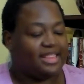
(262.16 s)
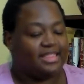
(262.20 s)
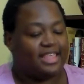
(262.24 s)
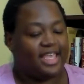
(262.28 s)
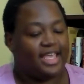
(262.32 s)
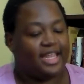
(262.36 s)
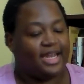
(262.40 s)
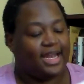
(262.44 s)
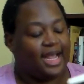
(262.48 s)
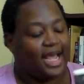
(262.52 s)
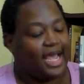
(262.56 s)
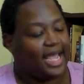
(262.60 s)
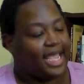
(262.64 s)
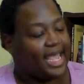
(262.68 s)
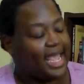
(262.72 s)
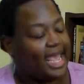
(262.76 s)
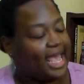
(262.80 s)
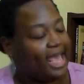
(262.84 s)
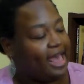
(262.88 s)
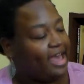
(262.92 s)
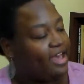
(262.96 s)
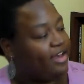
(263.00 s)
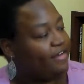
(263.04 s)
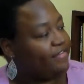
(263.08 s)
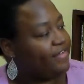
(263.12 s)
Then I
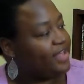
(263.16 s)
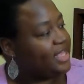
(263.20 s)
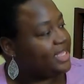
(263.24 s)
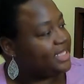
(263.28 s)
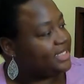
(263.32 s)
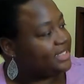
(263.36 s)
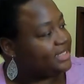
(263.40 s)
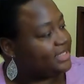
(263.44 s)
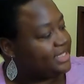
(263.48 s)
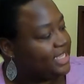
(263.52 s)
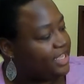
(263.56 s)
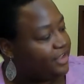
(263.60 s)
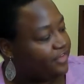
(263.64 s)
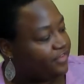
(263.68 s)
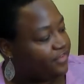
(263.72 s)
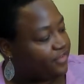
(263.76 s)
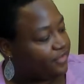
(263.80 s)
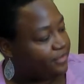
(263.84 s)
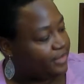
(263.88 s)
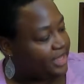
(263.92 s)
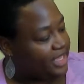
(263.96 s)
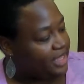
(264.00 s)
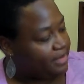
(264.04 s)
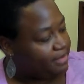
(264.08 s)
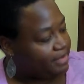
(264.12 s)
have Sing For
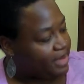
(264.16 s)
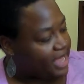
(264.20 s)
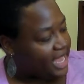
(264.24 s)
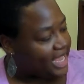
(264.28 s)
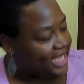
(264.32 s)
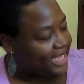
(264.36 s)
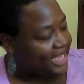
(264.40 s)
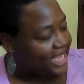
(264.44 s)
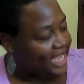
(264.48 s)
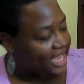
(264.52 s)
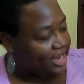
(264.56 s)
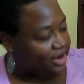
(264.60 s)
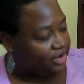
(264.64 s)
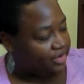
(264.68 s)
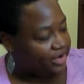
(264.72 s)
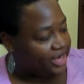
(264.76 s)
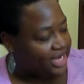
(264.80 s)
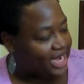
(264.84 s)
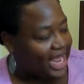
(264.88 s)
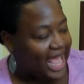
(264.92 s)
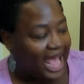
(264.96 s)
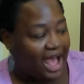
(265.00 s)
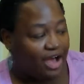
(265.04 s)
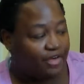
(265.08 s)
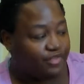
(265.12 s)
Me by
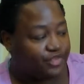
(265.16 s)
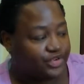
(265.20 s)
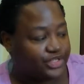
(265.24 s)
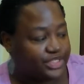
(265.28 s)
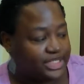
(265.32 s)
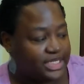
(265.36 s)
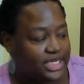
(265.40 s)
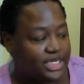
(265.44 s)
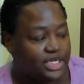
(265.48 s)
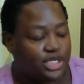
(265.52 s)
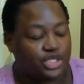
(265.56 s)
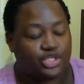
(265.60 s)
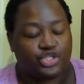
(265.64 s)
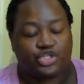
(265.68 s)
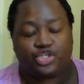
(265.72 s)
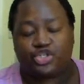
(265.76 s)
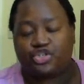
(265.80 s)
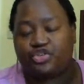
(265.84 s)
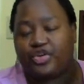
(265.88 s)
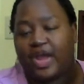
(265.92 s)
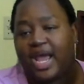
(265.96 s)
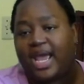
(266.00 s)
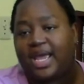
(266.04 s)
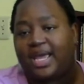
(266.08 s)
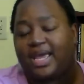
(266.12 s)
Karen Halverson
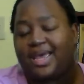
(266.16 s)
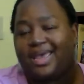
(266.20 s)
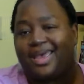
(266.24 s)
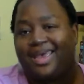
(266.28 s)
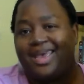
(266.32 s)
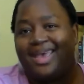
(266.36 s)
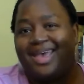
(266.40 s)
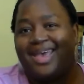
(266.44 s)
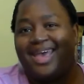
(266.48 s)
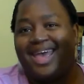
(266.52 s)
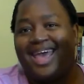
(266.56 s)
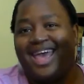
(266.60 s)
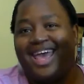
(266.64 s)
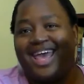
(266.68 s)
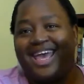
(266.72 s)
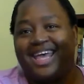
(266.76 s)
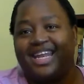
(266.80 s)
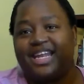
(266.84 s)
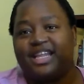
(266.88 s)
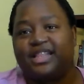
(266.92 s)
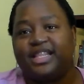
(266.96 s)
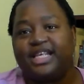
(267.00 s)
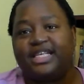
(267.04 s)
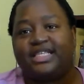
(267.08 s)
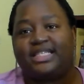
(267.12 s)
Schreck,
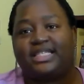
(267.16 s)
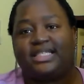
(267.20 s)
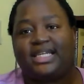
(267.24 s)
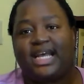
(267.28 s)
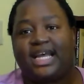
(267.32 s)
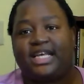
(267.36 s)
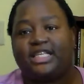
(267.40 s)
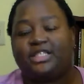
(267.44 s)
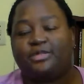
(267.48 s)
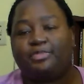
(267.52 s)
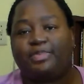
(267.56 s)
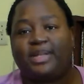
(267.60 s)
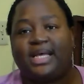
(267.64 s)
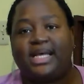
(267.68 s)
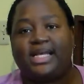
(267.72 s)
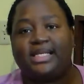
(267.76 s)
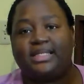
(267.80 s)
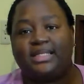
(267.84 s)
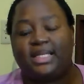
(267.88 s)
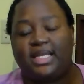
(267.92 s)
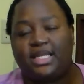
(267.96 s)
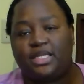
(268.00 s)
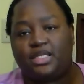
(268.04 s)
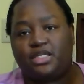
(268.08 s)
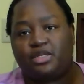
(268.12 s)
and this takes
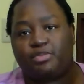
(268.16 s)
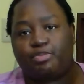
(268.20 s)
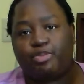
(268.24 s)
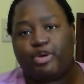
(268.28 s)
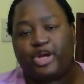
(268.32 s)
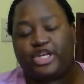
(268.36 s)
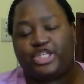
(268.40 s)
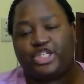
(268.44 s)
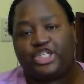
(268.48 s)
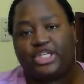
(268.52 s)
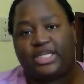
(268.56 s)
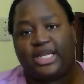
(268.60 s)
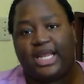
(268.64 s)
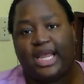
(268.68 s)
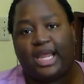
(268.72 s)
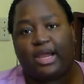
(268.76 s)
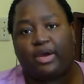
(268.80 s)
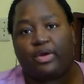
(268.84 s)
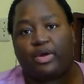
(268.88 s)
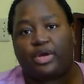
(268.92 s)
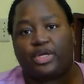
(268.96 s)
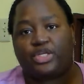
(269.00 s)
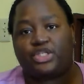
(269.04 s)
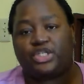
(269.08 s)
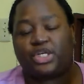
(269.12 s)
place in
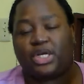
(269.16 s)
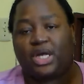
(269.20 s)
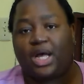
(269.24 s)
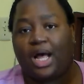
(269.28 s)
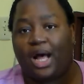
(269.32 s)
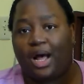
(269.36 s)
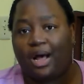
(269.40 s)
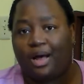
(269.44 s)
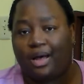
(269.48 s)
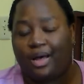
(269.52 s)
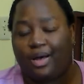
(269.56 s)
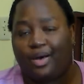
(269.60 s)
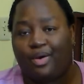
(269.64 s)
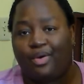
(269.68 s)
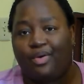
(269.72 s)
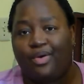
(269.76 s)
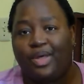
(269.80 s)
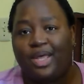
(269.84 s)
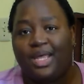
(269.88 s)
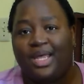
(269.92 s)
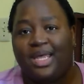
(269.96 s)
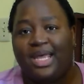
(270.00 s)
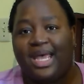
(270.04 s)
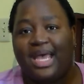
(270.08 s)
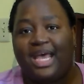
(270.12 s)
Depression-era Chicago,
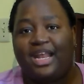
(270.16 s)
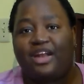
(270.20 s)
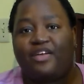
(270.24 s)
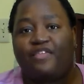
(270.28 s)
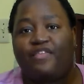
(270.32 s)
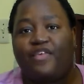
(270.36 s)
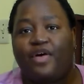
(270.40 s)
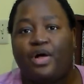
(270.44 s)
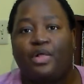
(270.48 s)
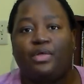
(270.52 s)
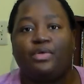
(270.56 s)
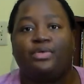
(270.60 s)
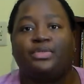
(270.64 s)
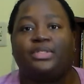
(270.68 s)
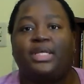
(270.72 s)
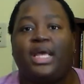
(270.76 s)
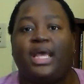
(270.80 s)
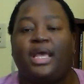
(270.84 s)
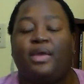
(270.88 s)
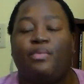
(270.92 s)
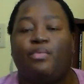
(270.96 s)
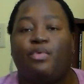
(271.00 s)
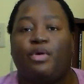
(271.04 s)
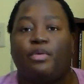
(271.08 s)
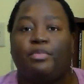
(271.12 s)
and it follows
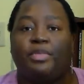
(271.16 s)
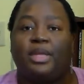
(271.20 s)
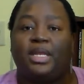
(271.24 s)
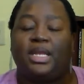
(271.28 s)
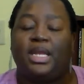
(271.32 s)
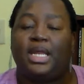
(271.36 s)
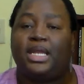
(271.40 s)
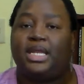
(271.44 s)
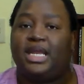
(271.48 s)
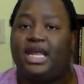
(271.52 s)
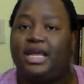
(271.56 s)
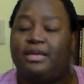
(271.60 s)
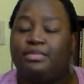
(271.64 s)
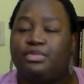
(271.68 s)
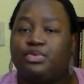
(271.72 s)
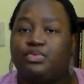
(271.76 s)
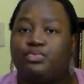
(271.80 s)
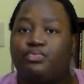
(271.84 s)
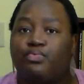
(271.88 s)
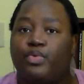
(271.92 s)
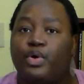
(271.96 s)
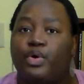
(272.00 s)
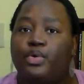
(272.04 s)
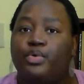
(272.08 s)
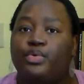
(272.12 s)
a woman named
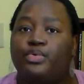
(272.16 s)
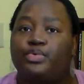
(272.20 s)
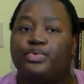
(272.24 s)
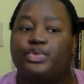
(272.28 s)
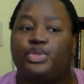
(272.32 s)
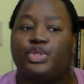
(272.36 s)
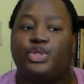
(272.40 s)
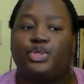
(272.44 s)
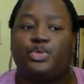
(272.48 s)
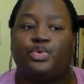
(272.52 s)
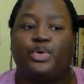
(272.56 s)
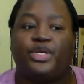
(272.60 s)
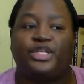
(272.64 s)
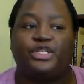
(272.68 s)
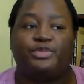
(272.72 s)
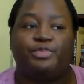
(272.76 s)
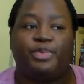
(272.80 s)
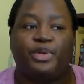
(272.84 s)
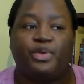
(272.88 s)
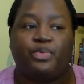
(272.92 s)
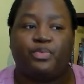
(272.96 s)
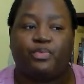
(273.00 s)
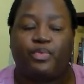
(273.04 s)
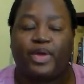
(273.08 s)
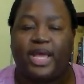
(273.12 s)
Rose who has
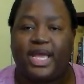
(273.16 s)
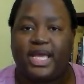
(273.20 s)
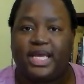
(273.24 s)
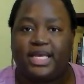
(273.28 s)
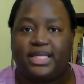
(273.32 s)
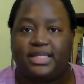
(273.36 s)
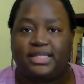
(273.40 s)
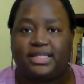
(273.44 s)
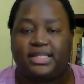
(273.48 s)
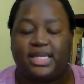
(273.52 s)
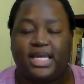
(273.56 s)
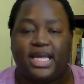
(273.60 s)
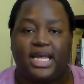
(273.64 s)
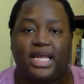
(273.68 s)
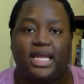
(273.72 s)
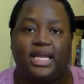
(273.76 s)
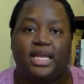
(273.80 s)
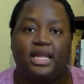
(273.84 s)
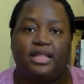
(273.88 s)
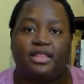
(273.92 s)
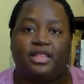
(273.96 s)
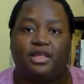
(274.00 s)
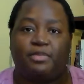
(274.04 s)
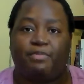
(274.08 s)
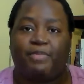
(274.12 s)
been raised
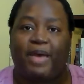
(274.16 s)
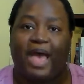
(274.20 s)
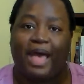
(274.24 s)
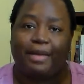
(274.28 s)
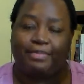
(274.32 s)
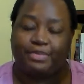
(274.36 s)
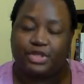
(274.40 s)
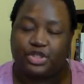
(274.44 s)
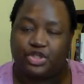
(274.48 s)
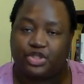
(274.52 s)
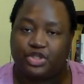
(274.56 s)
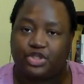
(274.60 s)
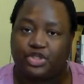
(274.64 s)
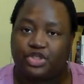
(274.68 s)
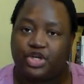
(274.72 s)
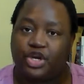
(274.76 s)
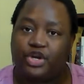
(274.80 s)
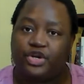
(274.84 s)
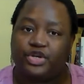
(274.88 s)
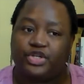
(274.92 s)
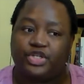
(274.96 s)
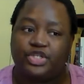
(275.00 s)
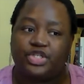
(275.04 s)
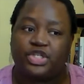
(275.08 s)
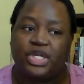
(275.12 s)
in the Baptist
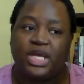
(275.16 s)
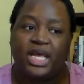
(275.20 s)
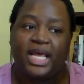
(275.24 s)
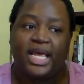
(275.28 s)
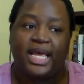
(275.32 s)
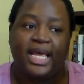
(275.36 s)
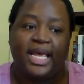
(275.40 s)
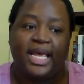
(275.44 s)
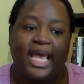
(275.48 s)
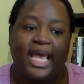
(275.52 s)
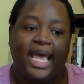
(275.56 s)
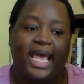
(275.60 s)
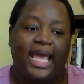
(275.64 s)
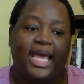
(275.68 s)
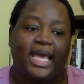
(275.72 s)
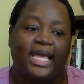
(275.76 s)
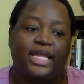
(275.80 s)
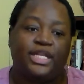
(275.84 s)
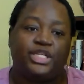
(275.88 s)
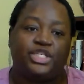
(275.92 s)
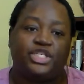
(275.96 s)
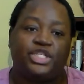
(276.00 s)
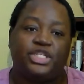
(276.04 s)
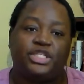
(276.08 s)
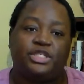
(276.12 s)
church,
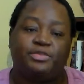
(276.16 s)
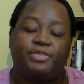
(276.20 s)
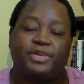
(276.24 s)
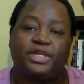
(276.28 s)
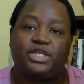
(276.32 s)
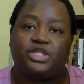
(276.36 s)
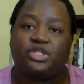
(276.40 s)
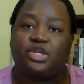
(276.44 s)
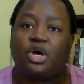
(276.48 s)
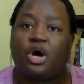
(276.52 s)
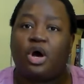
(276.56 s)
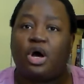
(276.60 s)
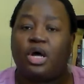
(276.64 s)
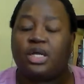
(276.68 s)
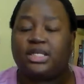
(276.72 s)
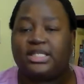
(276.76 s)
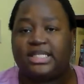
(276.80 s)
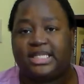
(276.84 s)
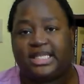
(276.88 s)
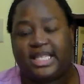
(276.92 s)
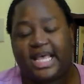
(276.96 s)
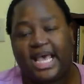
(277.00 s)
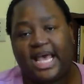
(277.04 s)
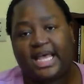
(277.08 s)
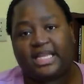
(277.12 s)
and she's been taught
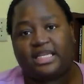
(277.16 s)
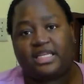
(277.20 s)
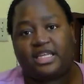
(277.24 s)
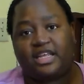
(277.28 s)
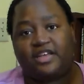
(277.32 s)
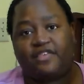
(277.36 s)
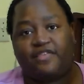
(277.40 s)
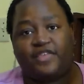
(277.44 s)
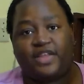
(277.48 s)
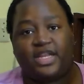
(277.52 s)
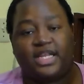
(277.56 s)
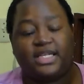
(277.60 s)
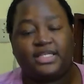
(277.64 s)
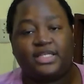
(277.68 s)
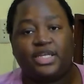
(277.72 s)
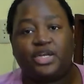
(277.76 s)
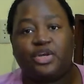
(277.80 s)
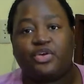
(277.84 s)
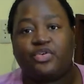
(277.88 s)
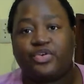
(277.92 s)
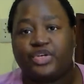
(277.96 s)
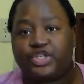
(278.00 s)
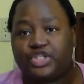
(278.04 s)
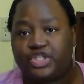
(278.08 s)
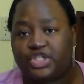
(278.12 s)
that if it
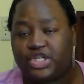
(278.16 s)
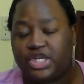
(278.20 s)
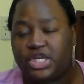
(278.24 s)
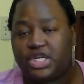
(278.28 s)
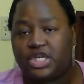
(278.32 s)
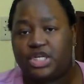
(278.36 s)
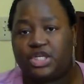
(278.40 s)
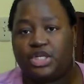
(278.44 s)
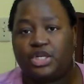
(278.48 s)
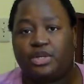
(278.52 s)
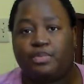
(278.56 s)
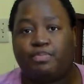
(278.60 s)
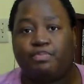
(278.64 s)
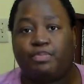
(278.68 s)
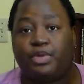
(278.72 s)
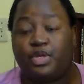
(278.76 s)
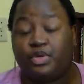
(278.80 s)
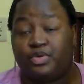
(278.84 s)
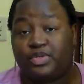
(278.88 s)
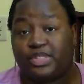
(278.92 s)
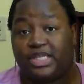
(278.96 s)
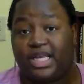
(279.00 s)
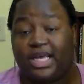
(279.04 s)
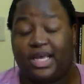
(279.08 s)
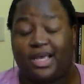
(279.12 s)
isn't Christian
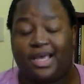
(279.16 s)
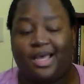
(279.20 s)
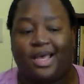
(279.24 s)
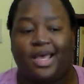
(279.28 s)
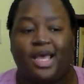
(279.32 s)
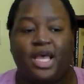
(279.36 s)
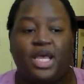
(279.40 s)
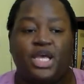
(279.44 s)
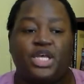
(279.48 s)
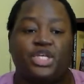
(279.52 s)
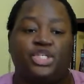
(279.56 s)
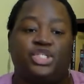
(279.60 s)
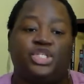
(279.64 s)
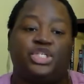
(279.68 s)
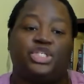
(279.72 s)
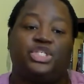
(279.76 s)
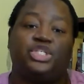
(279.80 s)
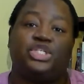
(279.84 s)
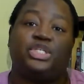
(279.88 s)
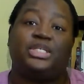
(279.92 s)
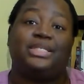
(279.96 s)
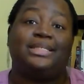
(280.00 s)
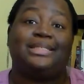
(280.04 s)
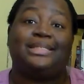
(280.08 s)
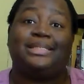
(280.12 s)
music, she
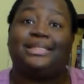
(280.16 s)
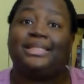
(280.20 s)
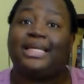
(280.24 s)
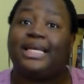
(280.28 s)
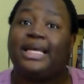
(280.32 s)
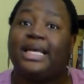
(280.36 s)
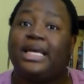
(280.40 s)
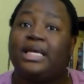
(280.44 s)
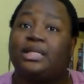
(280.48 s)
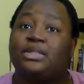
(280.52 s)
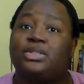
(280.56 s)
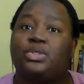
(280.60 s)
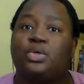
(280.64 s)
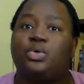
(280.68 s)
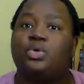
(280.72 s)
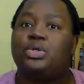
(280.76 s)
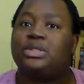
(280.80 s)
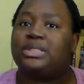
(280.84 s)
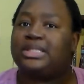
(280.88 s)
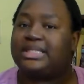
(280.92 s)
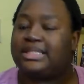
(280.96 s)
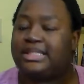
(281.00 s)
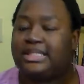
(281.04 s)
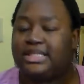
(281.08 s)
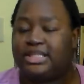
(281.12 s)
shouldn't sing it or
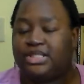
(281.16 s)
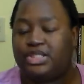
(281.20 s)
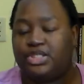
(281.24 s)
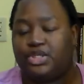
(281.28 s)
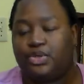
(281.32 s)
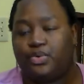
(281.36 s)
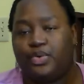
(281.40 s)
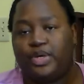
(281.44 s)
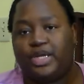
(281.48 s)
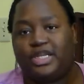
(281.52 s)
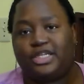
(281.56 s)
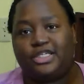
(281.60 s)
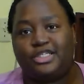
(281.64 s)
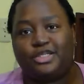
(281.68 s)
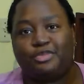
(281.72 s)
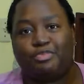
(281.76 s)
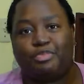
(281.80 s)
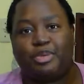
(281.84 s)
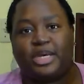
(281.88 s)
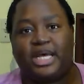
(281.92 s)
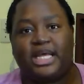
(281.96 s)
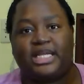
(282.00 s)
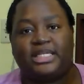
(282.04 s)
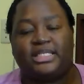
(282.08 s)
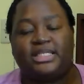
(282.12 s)
listen to it.
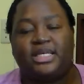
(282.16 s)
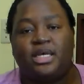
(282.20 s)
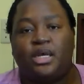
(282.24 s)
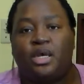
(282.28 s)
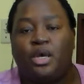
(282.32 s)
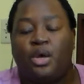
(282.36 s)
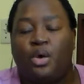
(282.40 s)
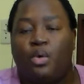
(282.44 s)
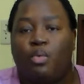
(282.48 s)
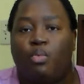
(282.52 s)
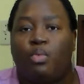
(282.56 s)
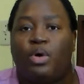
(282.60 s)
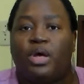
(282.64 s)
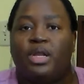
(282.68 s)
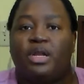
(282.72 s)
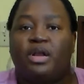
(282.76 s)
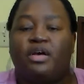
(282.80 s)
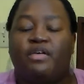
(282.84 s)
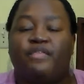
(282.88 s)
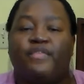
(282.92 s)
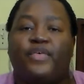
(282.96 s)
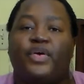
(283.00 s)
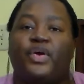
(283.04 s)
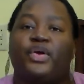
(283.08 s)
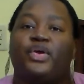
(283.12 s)
But one
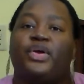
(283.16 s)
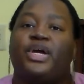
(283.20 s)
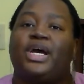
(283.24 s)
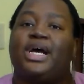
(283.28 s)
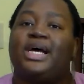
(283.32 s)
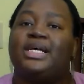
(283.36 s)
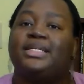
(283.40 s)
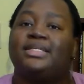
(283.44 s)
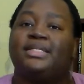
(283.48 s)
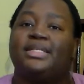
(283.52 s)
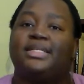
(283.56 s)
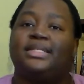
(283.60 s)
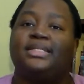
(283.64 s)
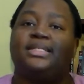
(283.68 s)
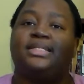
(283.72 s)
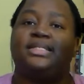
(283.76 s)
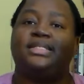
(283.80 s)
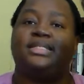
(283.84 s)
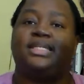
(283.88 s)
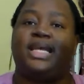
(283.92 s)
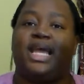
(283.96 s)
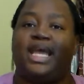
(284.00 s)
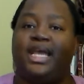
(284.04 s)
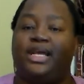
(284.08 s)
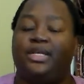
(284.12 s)
of her
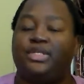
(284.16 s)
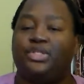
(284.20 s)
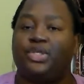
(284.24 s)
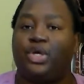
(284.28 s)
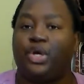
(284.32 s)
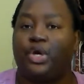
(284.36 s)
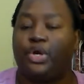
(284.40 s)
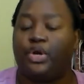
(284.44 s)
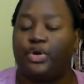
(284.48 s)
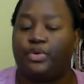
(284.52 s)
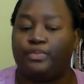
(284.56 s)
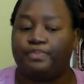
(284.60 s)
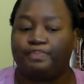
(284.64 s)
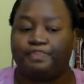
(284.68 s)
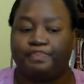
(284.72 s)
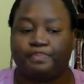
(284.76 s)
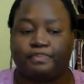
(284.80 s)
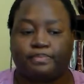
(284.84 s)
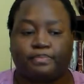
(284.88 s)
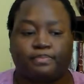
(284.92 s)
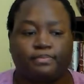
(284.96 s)
cousins takes her